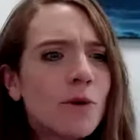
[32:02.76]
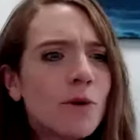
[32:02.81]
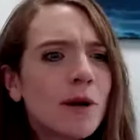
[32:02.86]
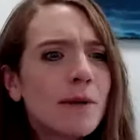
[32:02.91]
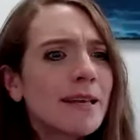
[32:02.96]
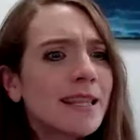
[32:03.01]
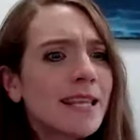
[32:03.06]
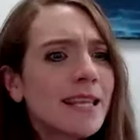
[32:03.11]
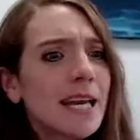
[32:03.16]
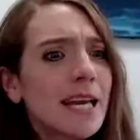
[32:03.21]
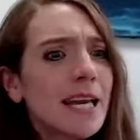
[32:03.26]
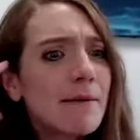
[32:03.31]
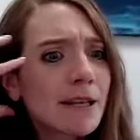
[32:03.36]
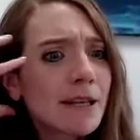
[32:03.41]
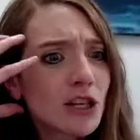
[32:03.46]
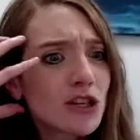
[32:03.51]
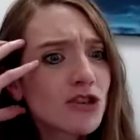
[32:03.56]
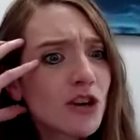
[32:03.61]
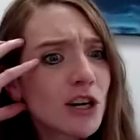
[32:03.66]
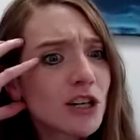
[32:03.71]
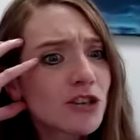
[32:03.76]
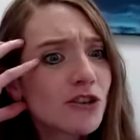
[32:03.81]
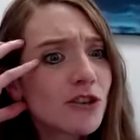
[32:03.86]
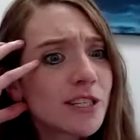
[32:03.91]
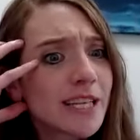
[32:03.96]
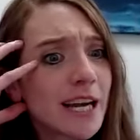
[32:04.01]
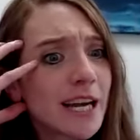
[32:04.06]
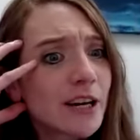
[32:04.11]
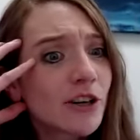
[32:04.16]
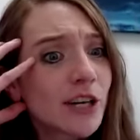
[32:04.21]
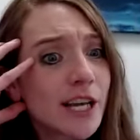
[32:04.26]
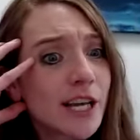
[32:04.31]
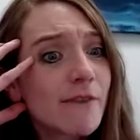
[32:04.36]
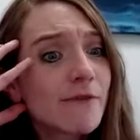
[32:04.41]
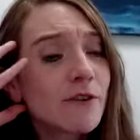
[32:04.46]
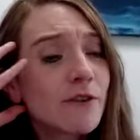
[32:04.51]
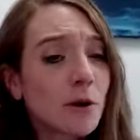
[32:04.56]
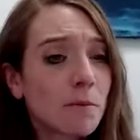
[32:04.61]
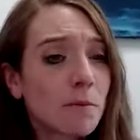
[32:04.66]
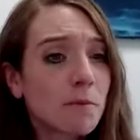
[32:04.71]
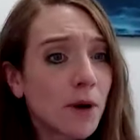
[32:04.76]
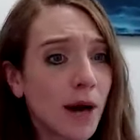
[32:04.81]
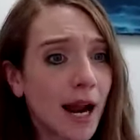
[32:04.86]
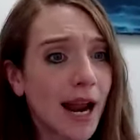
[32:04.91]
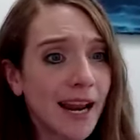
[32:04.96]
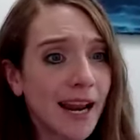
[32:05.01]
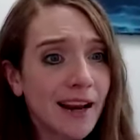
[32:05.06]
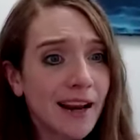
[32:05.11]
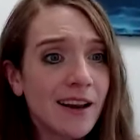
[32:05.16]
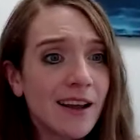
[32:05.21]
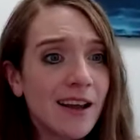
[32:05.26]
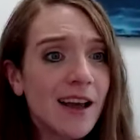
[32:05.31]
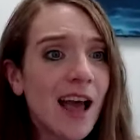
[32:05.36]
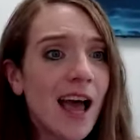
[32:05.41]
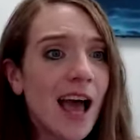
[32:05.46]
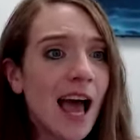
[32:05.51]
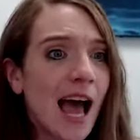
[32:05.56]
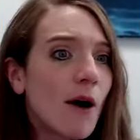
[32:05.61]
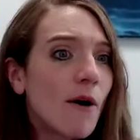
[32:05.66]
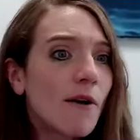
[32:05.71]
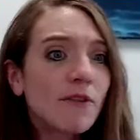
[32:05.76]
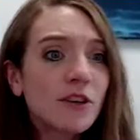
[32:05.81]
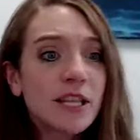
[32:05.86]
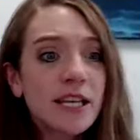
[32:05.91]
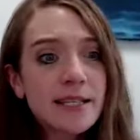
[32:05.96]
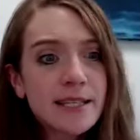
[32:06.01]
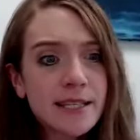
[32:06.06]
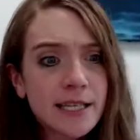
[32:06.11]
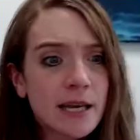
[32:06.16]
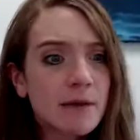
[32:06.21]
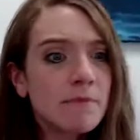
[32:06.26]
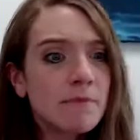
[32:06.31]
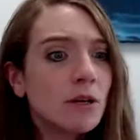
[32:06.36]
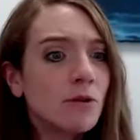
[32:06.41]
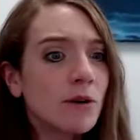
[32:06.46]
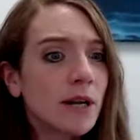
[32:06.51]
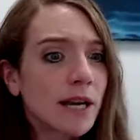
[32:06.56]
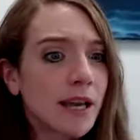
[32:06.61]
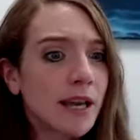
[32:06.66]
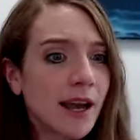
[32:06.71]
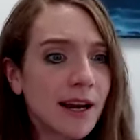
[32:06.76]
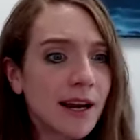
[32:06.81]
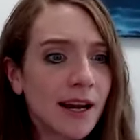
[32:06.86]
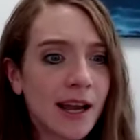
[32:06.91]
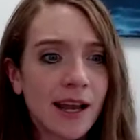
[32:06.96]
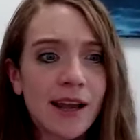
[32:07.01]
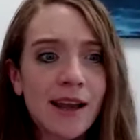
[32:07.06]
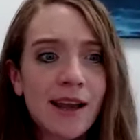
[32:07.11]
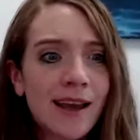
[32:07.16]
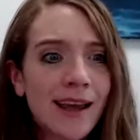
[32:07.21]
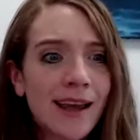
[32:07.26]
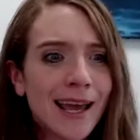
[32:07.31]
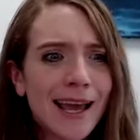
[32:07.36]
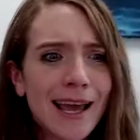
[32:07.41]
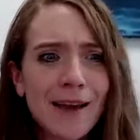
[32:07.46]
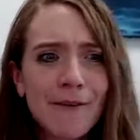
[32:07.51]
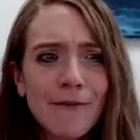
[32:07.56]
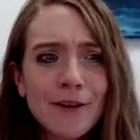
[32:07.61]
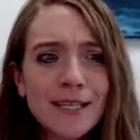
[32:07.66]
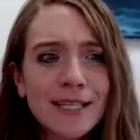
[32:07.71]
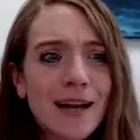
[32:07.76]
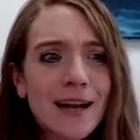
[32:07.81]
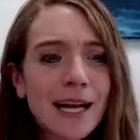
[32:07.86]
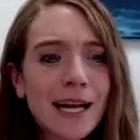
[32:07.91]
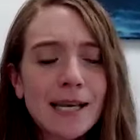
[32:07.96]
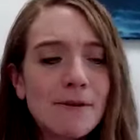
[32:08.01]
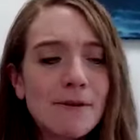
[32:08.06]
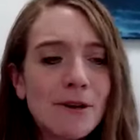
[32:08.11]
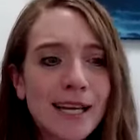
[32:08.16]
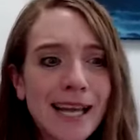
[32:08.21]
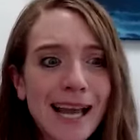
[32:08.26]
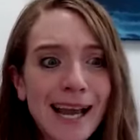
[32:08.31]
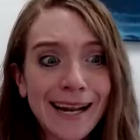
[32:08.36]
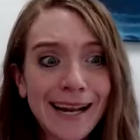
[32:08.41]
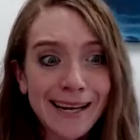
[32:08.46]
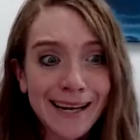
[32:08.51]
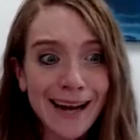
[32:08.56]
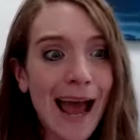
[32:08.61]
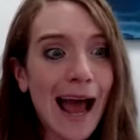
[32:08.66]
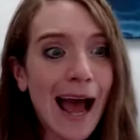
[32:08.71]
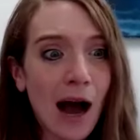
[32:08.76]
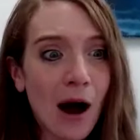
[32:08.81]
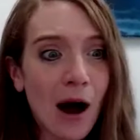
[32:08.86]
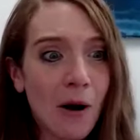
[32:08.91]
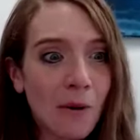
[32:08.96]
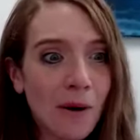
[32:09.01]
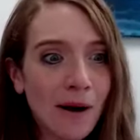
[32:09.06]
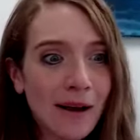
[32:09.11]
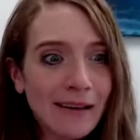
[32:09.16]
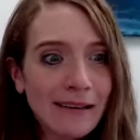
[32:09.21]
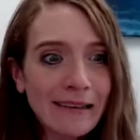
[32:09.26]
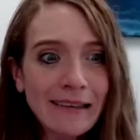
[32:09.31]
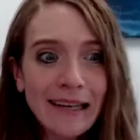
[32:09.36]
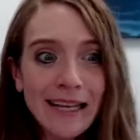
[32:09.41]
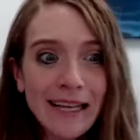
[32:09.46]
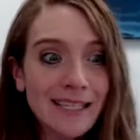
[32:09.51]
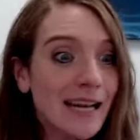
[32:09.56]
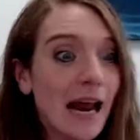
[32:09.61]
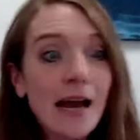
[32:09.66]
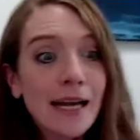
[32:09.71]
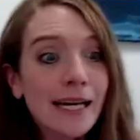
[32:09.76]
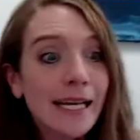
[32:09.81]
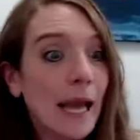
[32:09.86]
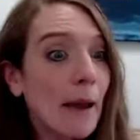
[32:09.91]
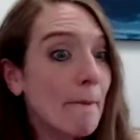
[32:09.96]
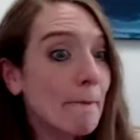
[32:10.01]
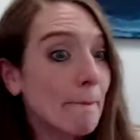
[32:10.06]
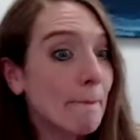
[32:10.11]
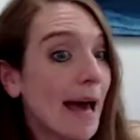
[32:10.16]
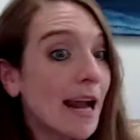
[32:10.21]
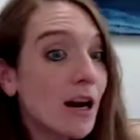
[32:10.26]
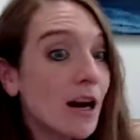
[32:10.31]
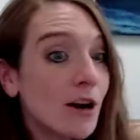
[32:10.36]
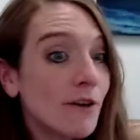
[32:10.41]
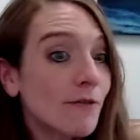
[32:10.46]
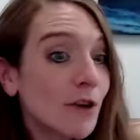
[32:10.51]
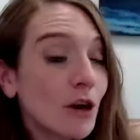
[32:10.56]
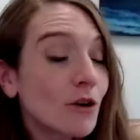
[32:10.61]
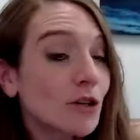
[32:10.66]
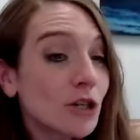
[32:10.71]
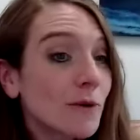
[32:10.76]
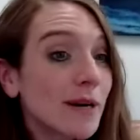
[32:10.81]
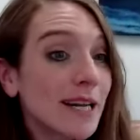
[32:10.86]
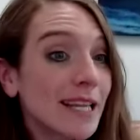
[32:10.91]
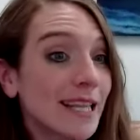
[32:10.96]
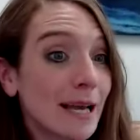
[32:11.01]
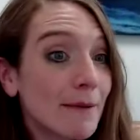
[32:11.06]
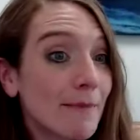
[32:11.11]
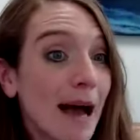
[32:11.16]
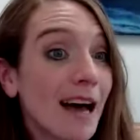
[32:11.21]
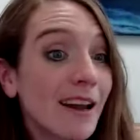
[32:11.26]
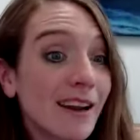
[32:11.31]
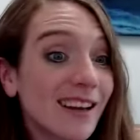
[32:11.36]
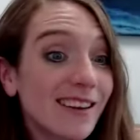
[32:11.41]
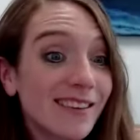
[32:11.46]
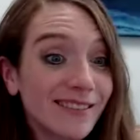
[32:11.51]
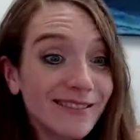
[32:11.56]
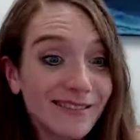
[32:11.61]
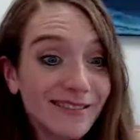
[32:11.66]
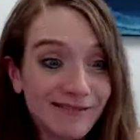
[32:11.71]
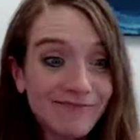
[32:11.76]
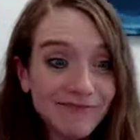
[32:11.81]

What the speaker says: You want to be thinking about the structural integrity of your brain, how everything's communicating. If it's not communicating now, it's not going to get better if you don't do anything about it.